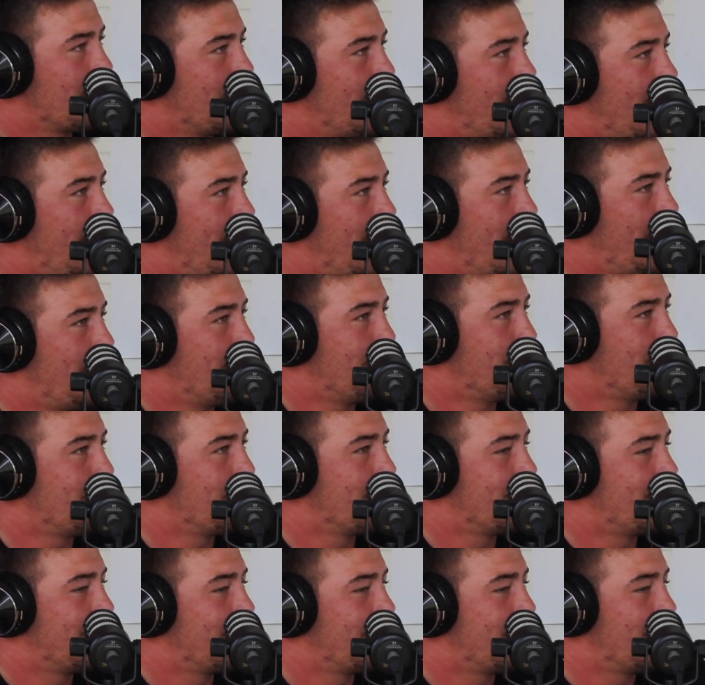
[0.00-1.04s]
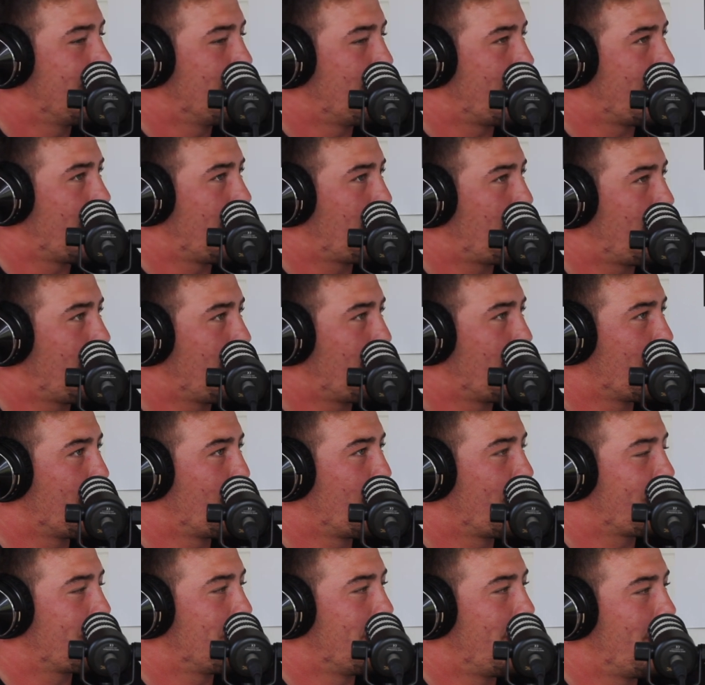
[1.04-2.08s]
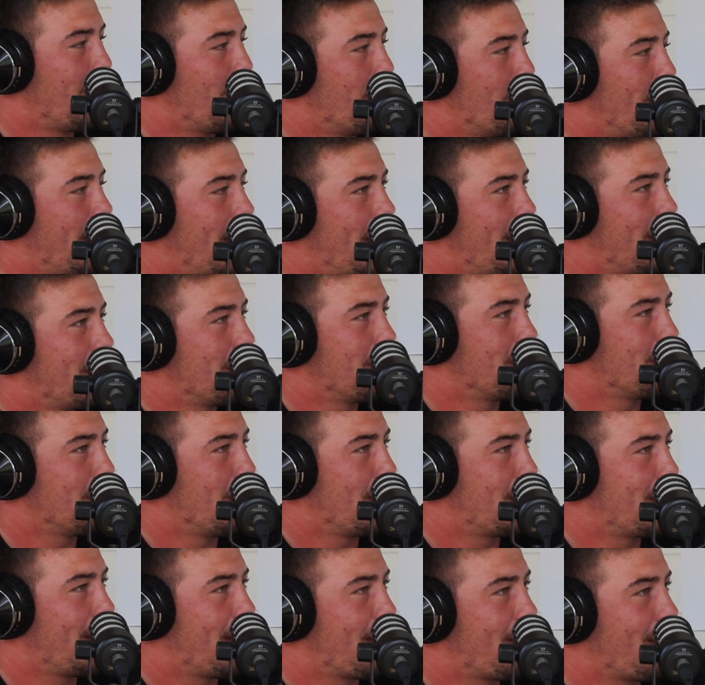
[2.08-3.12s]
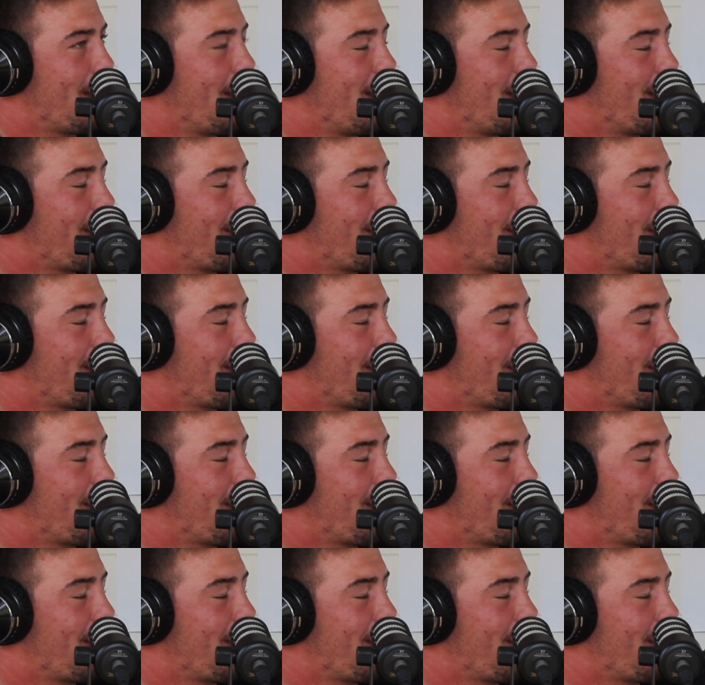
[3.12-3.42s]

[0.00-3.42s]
but I probably want to work for my old man. My dad's a